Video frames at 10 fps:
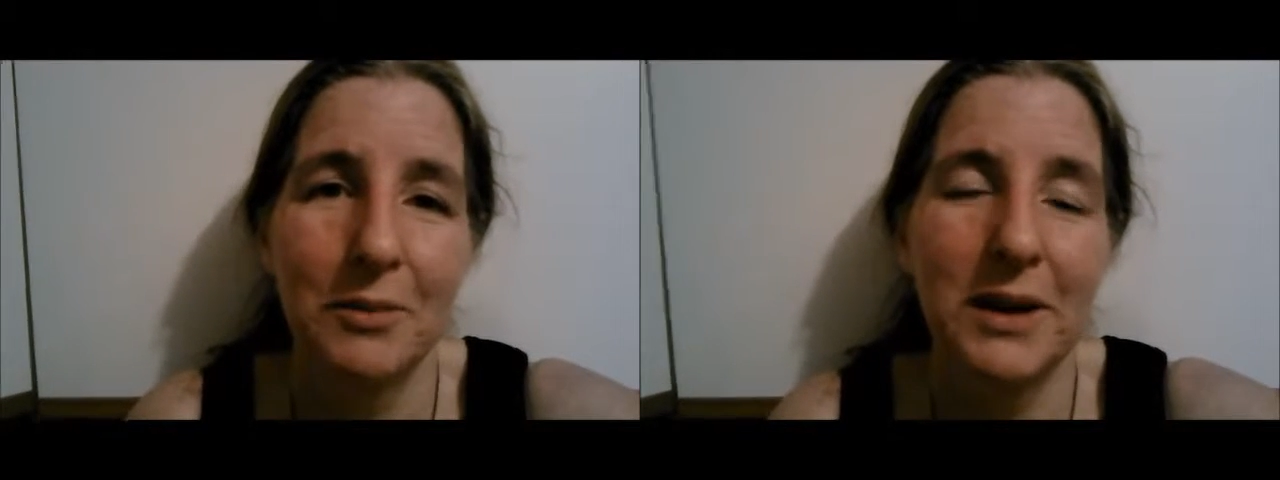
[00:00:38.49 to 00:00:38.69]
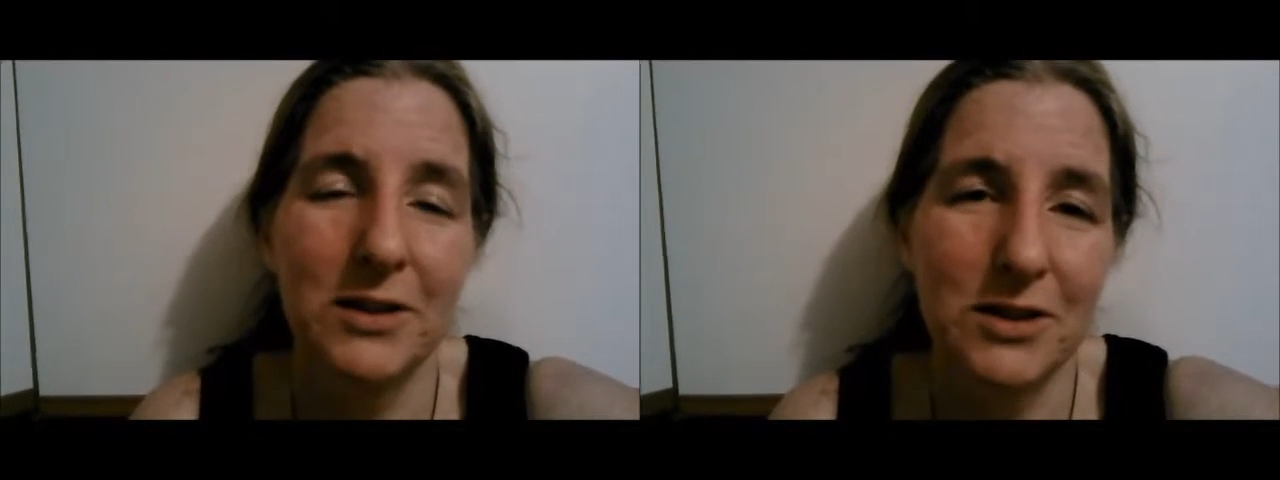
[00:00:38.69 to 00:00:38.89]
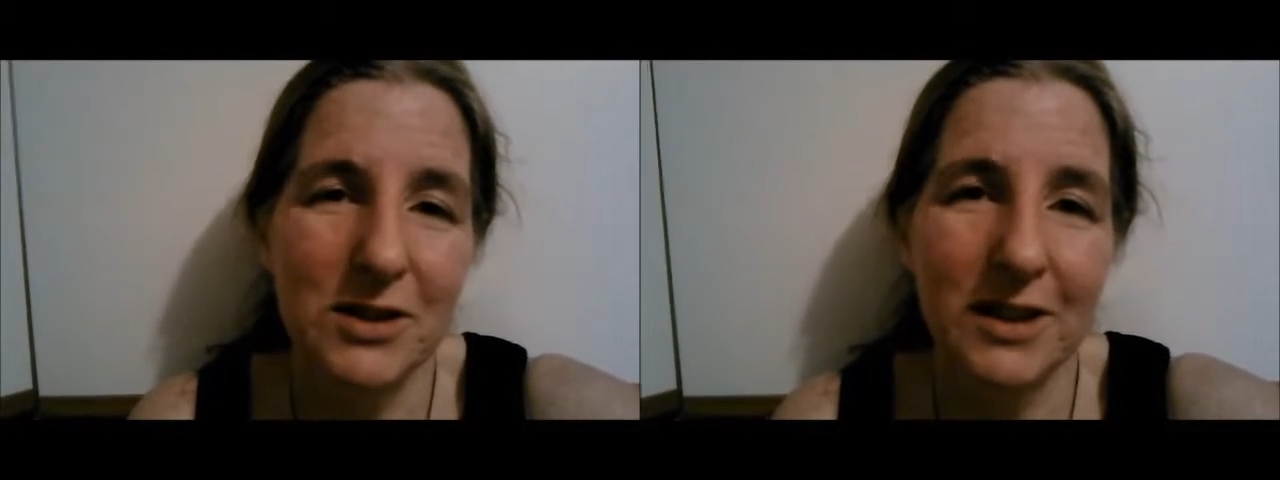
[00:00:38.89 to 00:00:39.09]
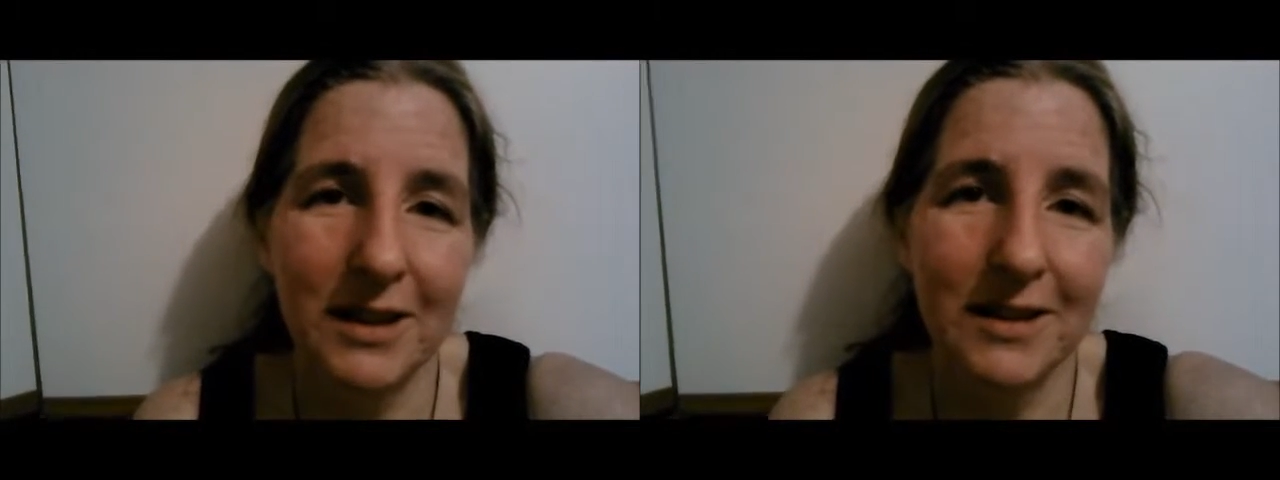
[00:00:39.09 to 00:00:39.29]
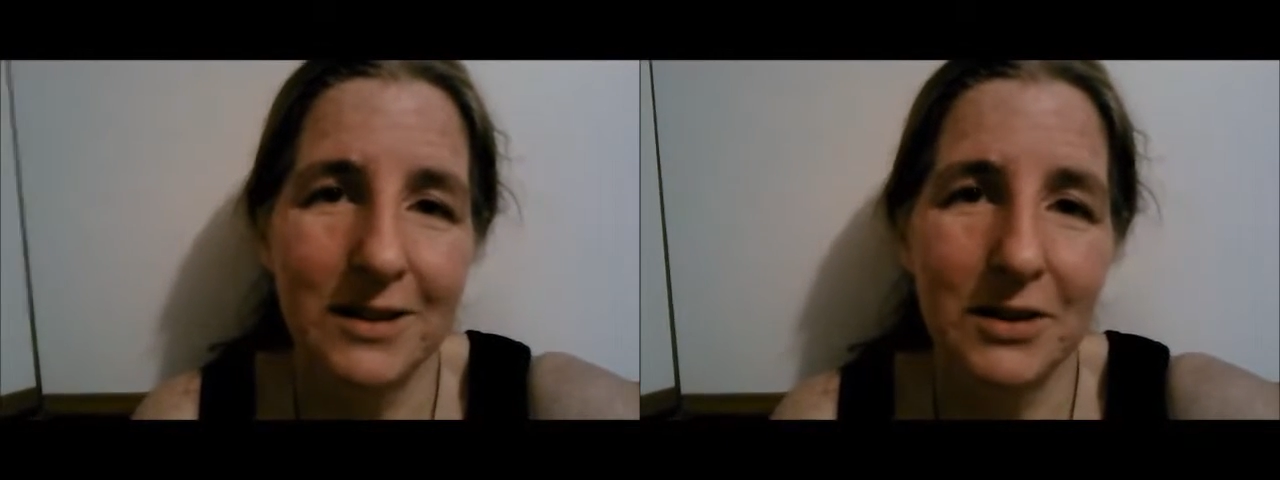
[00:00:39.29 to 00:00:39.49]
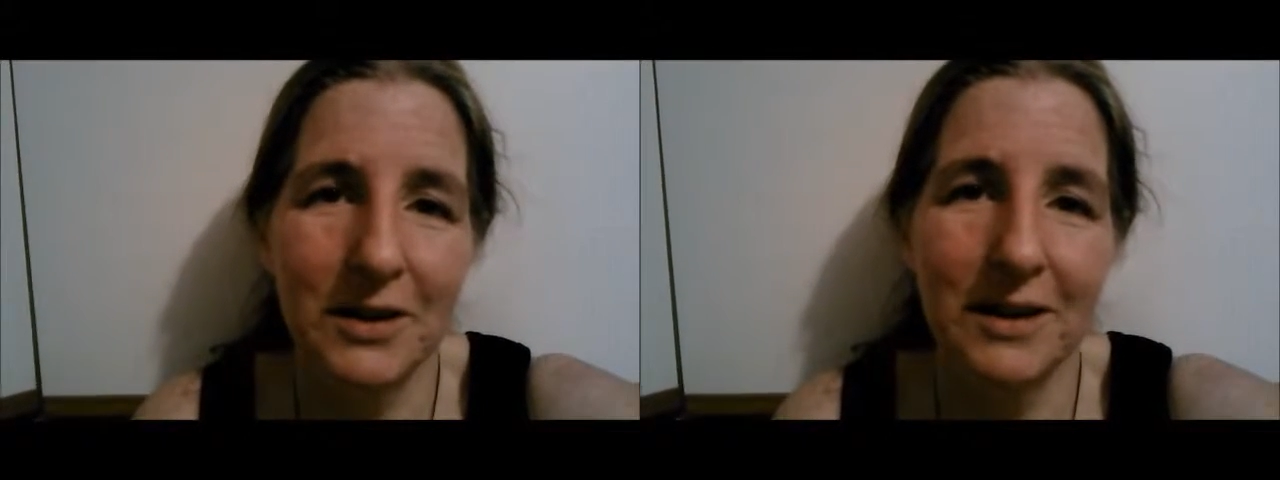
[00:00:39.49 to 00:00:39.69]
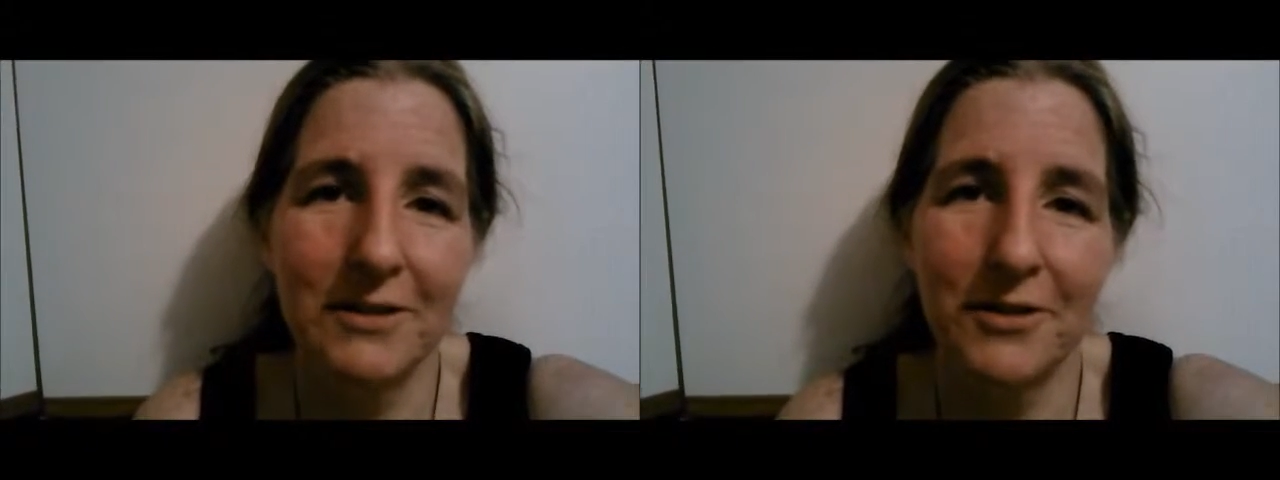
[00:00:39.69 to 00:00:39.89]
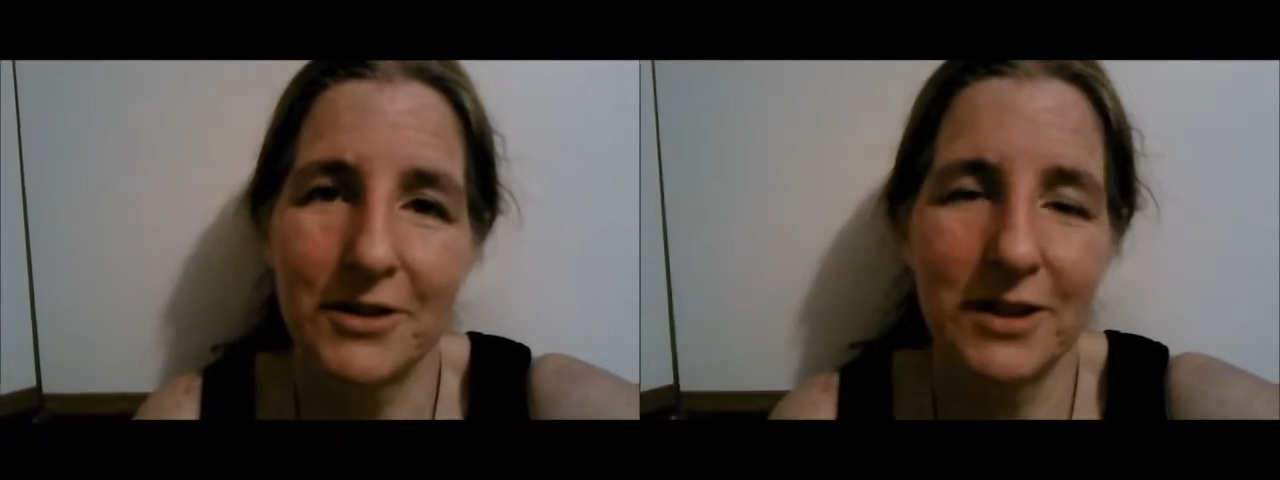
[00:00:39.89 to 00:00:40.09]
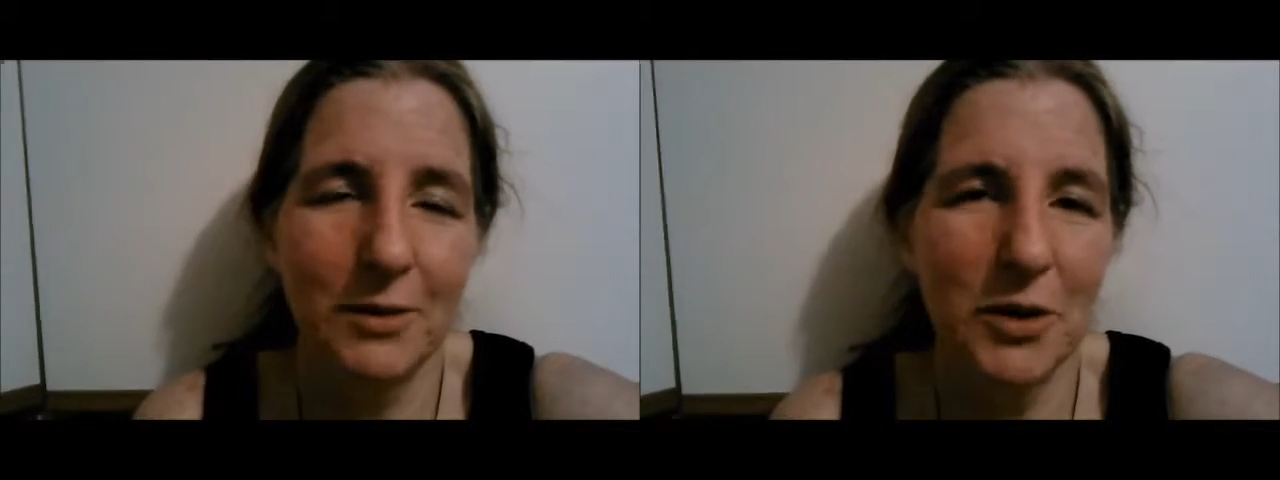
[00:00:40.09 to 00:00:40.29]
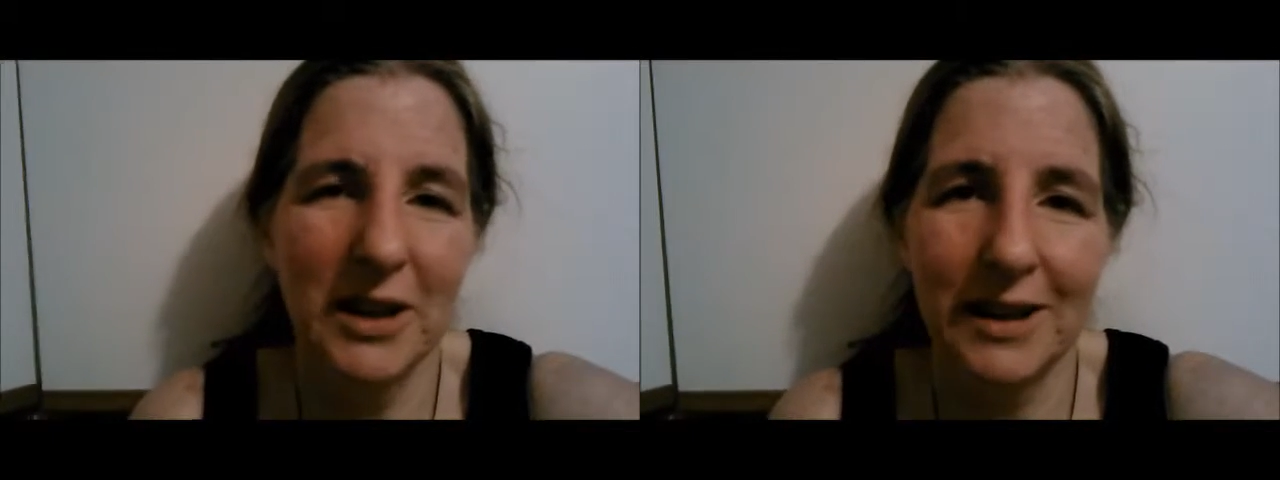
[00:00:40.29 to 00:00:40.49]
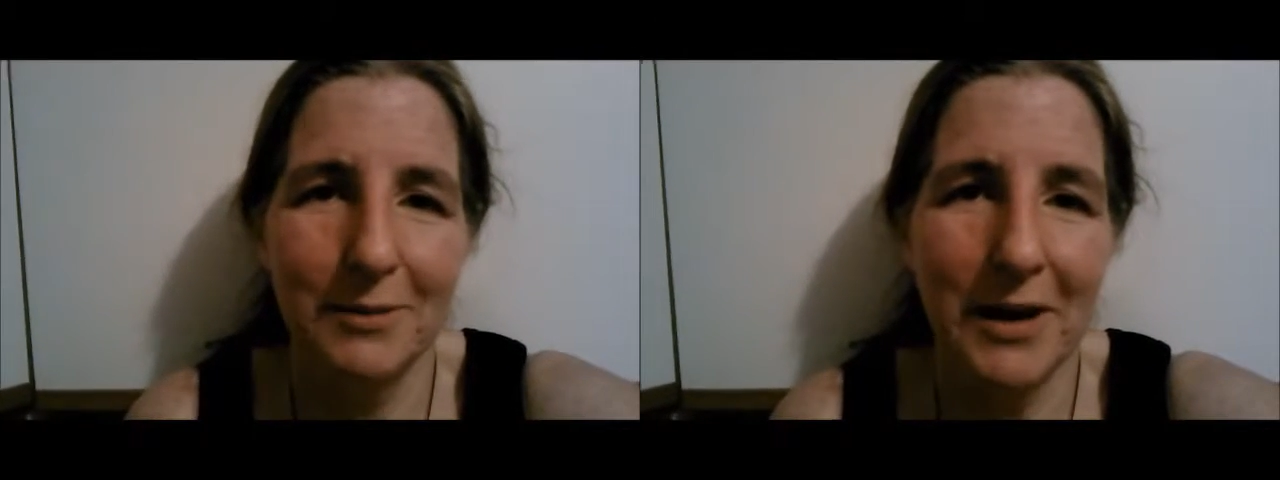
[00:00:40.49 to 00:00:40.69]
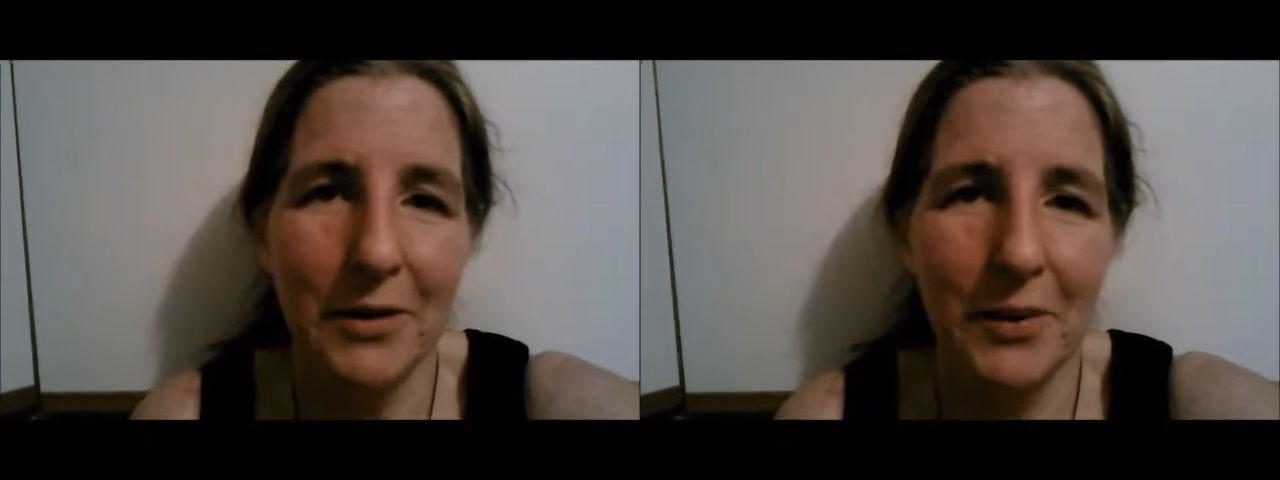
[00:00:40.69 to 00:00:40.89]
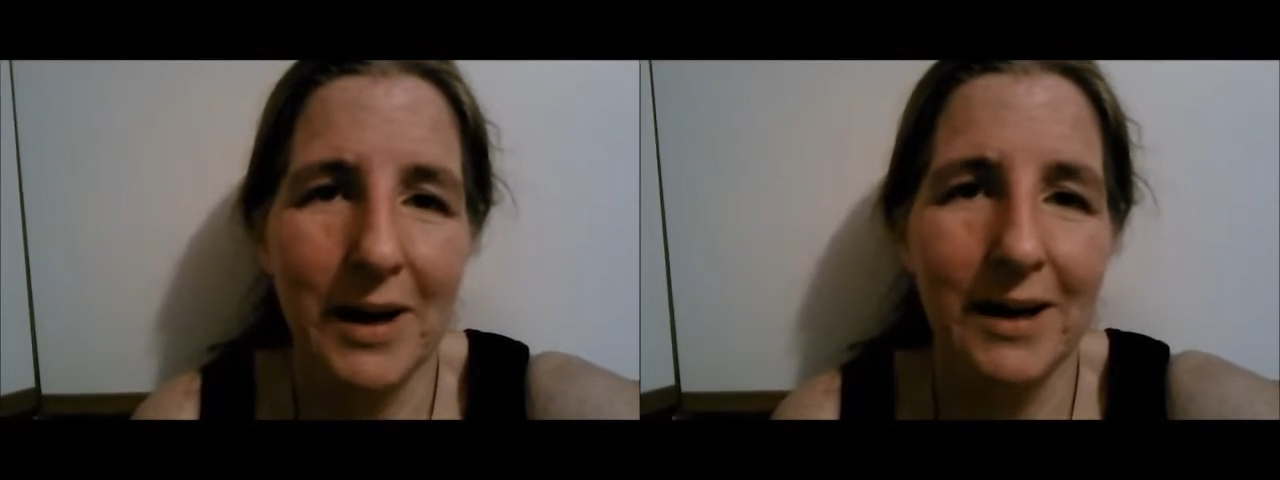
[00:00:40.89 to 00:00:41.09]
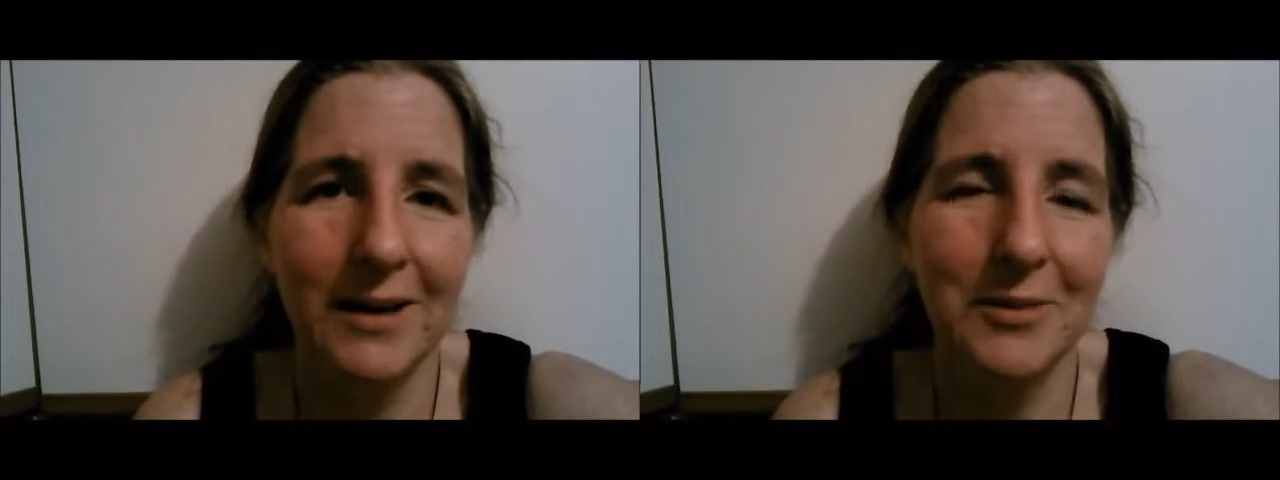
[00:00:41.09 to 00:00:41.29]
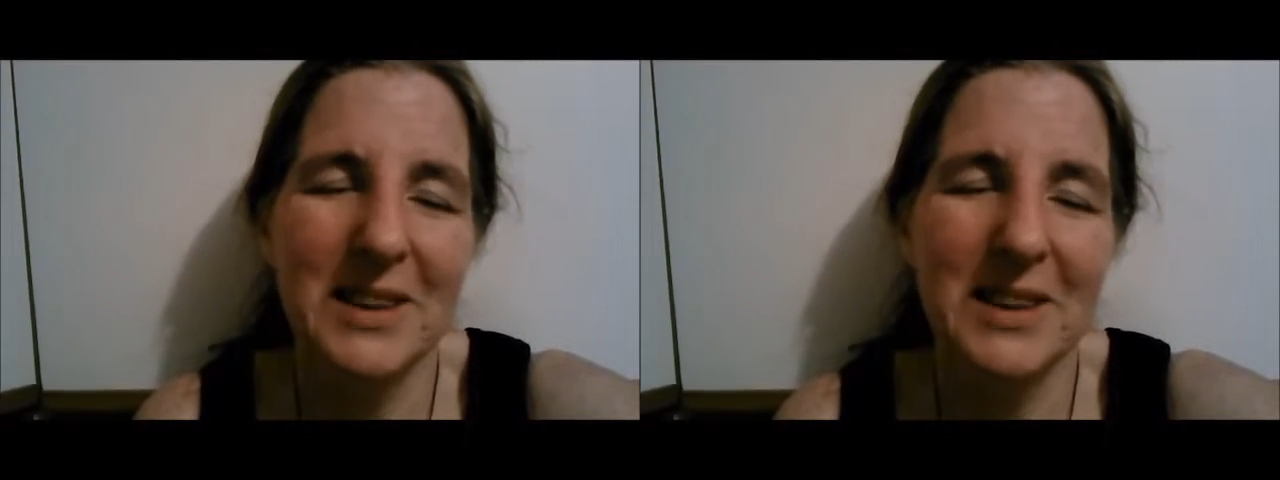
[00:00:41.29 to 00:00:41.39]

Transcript: But it's usually good to do it first thing in the morning, get them out of the way.